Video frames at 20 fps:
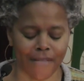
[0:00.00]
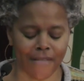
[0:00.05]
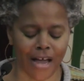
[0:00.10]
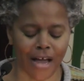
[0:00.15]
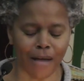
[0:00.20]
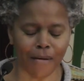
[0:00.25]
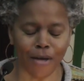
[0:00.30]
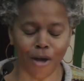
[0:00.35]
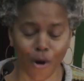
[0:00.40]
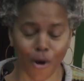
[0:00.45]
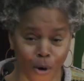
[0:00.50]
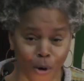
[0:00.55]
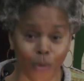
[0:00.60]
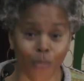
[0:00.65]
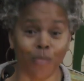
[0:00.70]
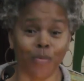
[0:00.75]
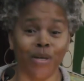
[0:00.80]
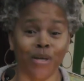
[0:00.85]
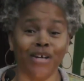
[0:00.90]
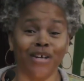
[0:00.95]
I
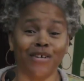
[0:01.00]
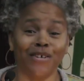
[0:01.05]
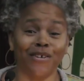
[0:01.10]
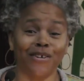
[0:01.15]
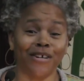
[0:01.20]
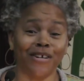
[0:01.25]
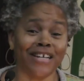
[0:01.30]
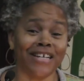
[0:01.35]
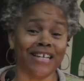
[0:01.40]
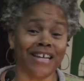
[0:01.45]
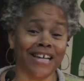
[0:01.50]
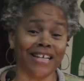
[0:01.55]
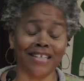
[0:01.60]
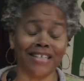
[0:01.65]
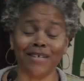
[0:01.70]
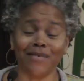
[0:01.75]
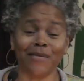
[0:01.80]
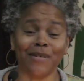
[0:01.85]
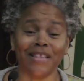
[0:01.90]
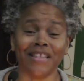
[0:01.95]
hope you're
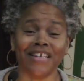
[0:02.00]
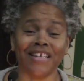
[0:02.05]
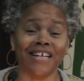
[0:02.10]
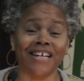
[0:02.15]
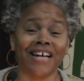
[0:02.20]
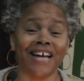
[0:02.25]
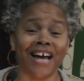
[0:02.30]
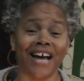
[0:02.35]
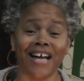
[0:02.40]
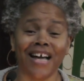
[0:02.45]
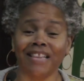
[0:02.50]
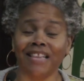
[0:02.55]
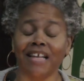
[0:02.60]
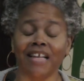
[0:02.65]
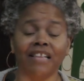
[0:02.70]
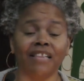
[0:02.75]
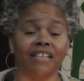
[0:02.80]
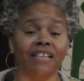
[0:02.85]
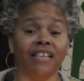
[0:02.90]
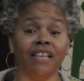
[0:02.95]
connecting with the God
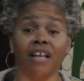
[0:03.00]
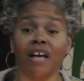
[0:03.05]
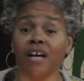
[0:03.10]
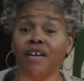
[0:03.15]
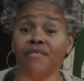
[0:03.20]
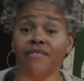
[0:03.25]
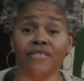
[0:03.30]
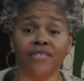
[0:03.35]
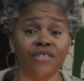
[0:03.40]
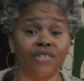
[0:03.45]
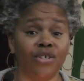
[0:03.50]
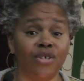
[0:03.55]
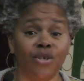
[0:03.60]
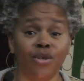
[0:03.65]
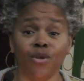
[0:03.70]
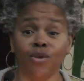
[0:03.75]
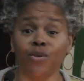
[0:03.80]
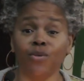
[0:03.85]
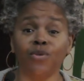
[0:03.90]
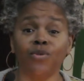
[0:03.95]
that loves
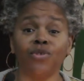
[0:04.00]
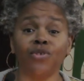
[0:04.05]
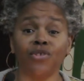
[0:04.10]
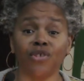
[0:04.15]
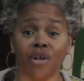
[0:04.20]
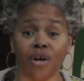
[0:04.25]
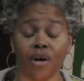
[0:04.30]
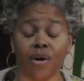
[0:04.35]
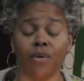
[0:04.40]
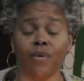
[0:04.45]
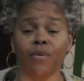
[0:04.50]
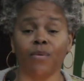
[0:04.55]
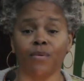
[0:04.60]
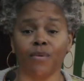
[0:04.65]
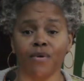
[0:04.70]
you so.